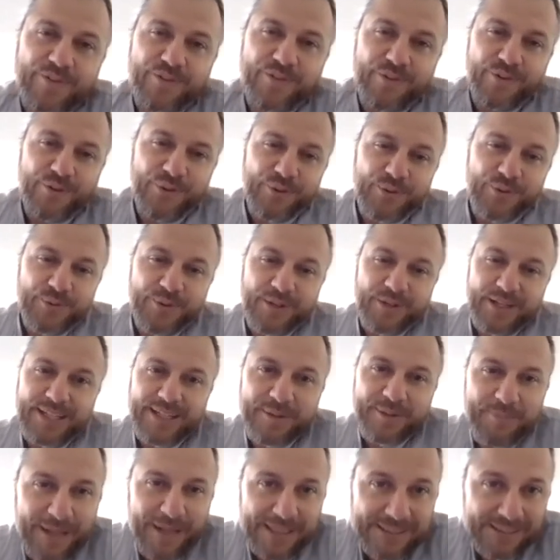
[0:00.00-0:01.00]
through a
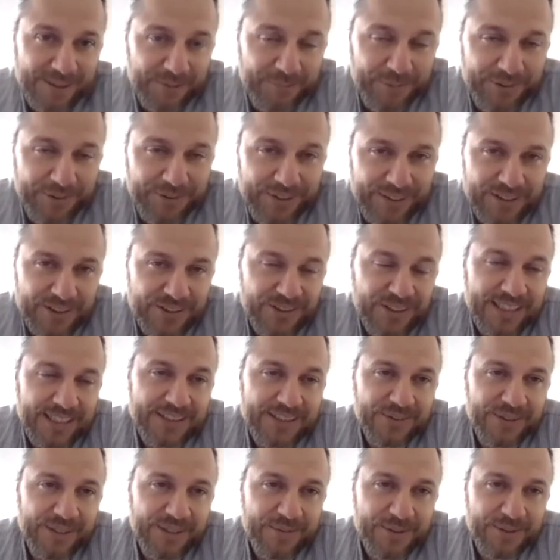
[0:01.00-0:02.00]
capacity building
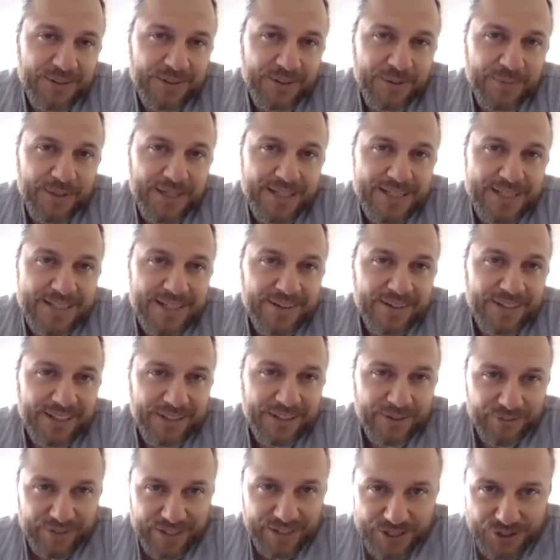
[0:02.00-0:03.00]
trajectory with the Humanitarian
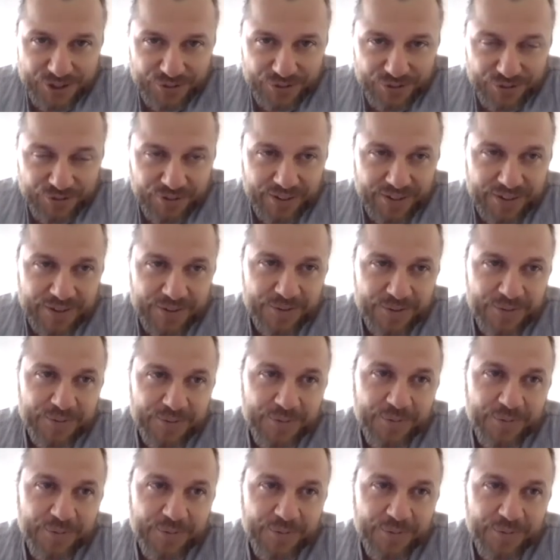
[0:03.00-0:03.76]
Innovation Fund.